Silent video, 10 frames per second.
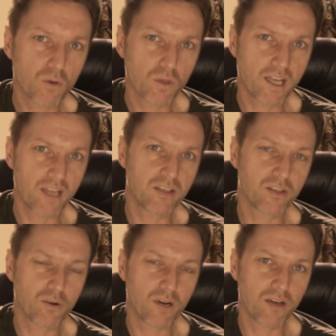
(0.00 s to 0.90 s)
Canyon
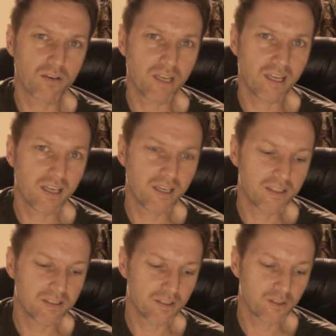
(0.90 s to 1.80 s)
crowd,
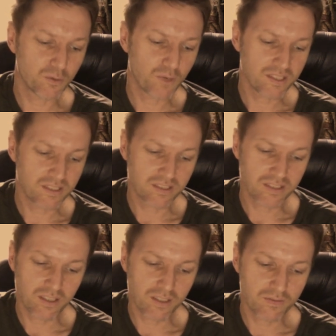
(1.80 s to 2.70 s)
and the rest is
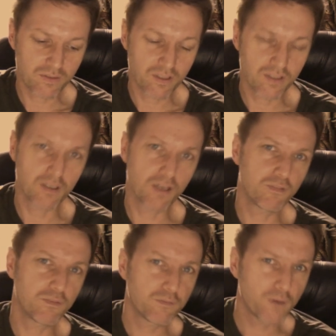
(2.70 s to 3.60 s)
kind of a
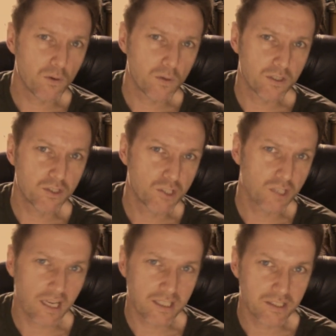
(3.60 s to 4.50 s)
folk
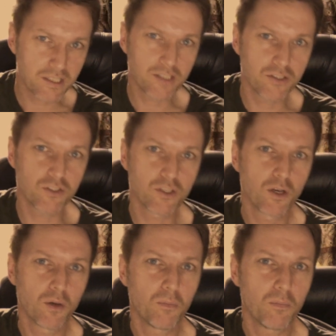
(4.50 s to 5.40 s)
jazz-tinged
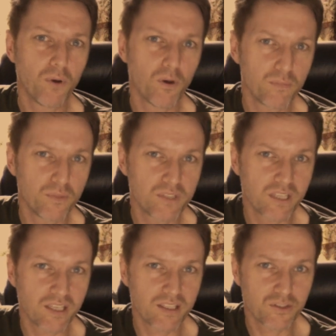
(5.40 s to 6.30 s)
pop music
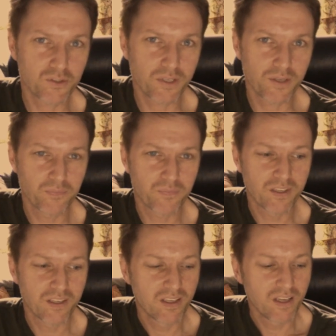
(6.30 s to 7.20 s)
history.
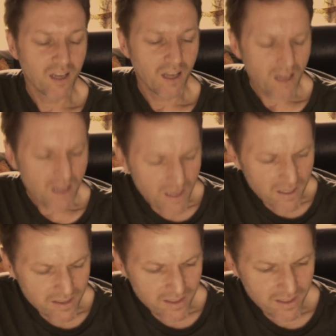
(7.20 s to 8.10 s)
I
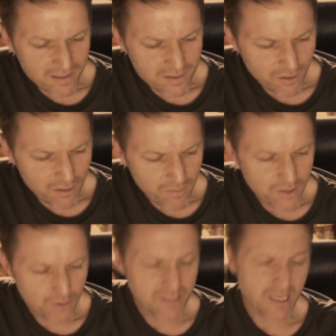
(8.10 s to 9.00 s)
think Joni
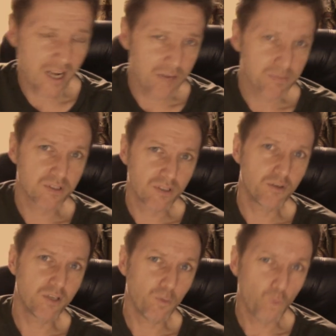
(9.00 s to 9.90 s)
Mitchell is
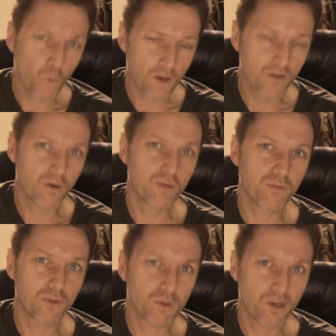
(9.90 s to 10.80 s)
absolutely one of
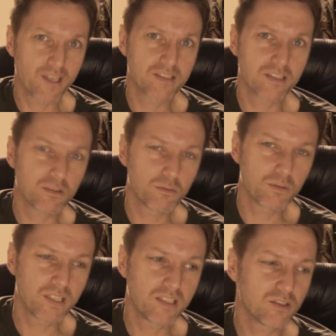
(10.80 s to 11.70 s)
the greats. I
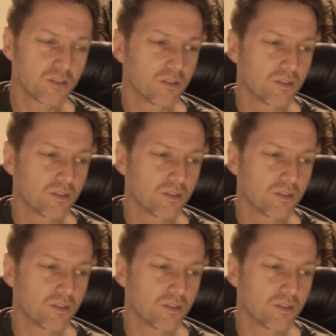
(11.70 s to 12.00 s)
really do.